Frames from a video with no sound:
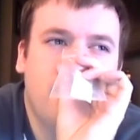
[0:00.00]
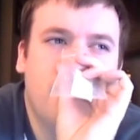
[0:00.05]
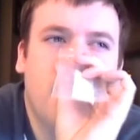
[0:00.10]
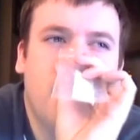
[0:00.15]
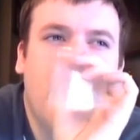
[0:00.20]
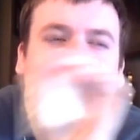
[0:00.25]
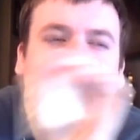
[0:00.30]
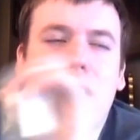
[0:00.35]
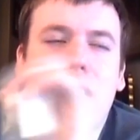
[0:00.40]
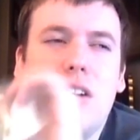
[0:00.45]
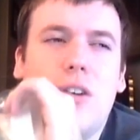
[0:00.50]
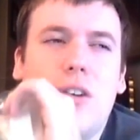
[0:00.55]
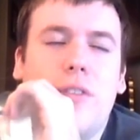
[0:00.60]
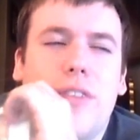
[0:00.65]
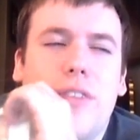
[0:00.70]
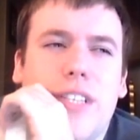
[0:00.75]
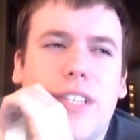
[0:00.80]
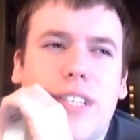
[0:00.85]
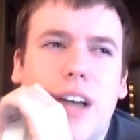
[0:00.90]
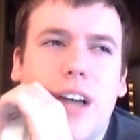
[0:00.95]
I don't know
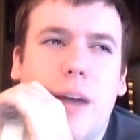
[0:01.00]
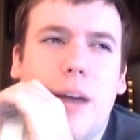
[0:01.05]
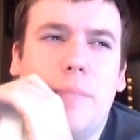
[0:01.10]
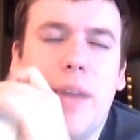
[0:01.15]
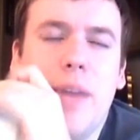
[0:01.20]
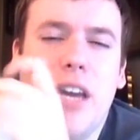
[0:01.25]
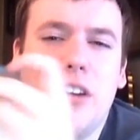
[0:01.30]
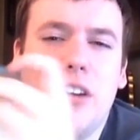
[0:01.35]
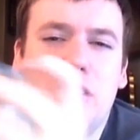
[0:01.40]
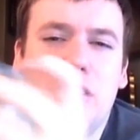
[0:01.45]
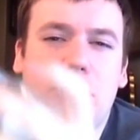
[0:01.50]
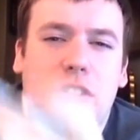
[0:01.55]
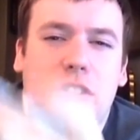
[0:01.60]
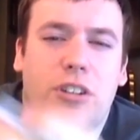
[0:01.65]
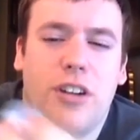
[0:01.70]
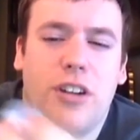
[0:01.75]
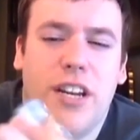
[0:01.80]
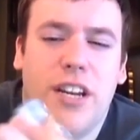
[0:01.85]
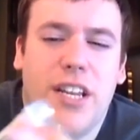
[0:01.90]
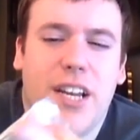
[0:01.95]
if it's got pink
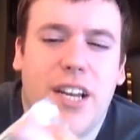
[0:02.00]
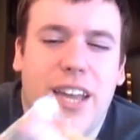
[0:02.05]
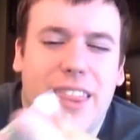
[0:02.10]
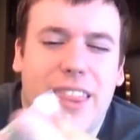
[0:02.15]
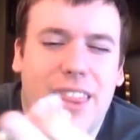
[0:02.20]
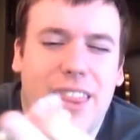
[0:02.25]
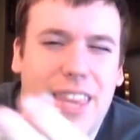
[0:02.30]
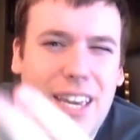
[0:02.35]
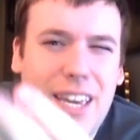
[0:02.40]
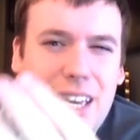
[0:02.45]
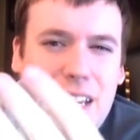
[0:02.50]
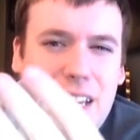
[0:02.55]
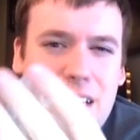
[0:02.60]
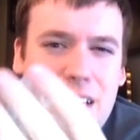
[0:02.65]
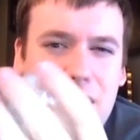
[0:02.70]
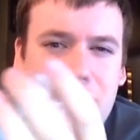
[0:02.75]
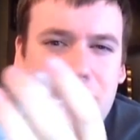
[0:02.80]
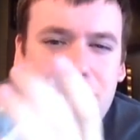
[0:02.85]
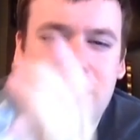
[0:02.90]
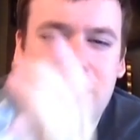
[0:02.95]
sugar in it. I think it
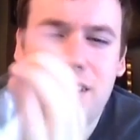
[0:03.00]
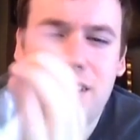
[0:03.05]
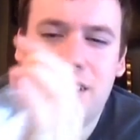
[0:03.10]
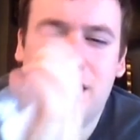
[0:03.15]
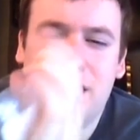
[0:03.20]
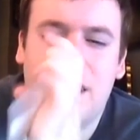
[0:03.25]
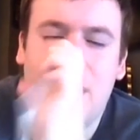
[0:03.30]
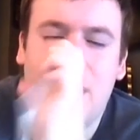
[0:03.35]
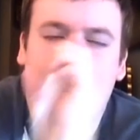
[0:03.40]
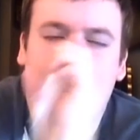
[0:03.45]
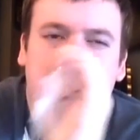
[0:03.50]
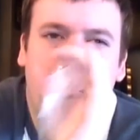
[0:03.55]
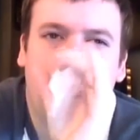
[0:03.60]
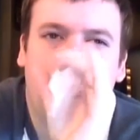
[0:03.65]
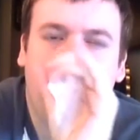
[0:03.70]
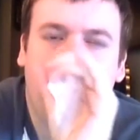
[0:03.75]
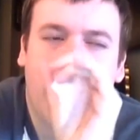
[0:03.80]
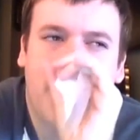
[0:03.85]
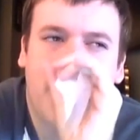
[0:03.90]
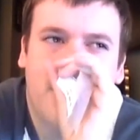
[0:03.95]
does,
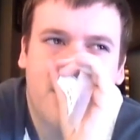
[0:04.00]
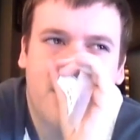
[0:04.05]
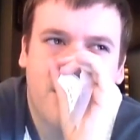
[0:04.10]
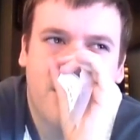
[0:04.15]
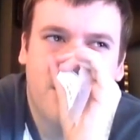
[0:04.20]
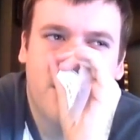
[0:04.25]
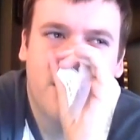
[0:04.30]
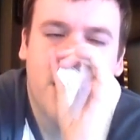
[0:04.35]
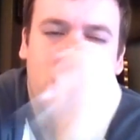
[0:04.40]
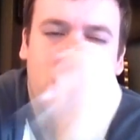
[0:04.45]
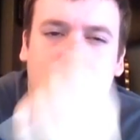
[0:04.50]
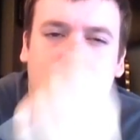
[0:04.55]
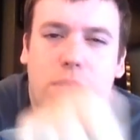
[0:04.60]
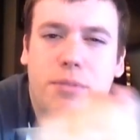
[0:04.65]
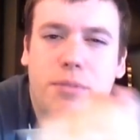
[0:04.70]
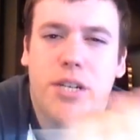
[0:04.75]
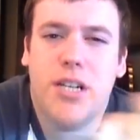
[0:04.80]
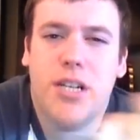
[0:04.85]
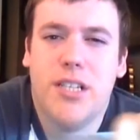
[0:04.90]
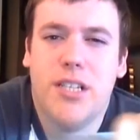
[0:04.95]
but the
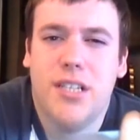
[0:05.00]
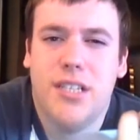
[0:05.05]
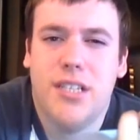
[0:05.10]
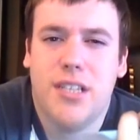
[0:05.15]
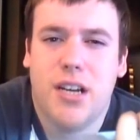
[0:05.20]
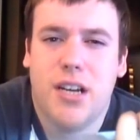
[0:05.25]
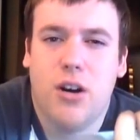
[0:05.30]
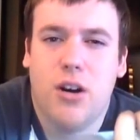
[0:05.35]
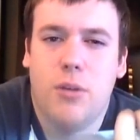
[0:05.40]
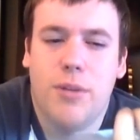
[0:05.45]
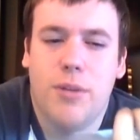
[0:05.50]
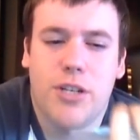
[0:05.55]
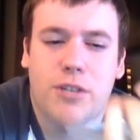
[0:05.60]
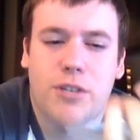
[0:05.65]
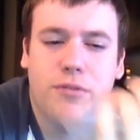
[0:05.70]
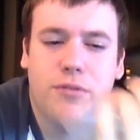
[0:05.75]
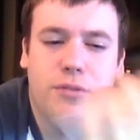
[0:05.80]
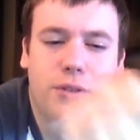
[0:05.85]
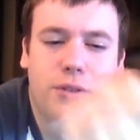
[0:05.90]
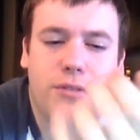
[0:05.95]
description, it lists like a whole bunch
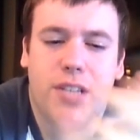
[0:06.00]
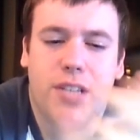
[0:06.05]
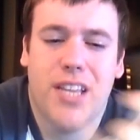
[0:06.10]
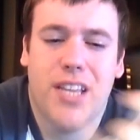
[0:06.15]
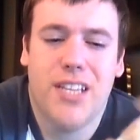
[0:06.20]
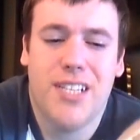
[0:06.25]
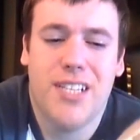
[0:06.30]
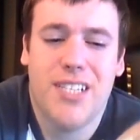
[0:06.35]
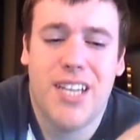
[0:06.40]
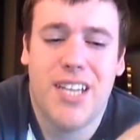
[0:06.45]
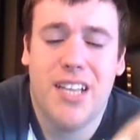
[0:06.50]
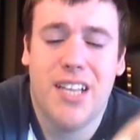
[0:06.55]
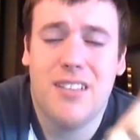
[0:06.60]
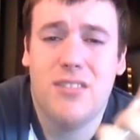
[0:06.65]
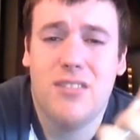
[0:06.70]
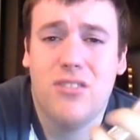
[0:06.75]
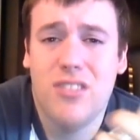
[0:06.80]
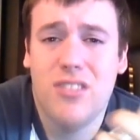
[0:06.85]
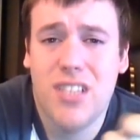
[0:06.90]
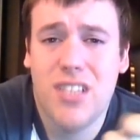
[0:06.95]
of fruits, and this
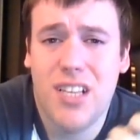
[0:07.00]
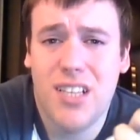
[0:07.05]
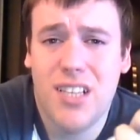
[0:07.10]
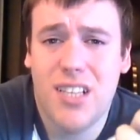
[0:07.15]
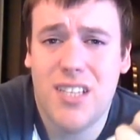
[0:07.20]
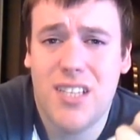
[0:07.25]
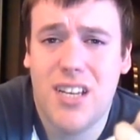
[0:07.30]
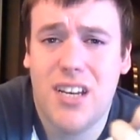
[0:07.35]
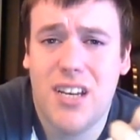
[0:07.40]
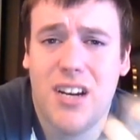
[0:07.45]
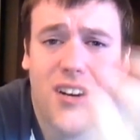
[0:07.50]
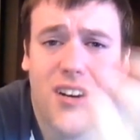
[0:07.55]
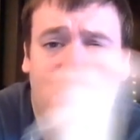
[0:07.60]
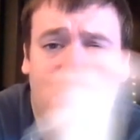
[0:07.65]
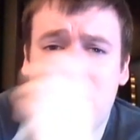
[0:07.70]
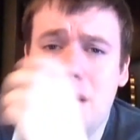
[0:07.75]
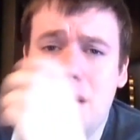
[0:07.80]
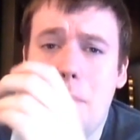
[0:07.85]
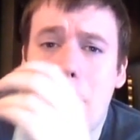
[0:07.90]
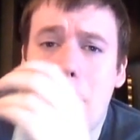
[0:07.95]
tinsel scent in here
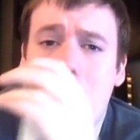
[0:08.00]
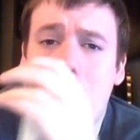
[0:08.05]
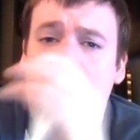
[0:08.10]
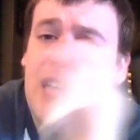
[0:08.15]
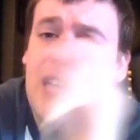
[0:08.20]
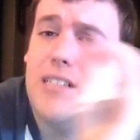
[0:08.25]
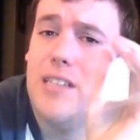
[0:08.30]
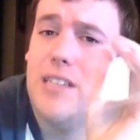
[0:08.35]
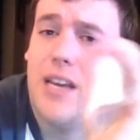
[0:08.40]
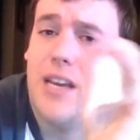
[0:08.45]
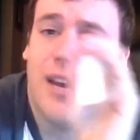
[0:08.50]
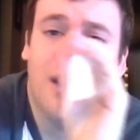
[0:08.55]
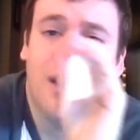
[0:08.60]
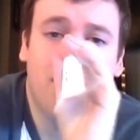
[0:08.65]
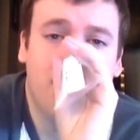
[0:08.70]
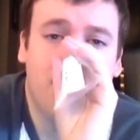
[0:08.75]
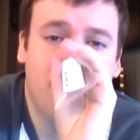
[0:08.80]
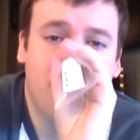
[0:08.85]
is amazing.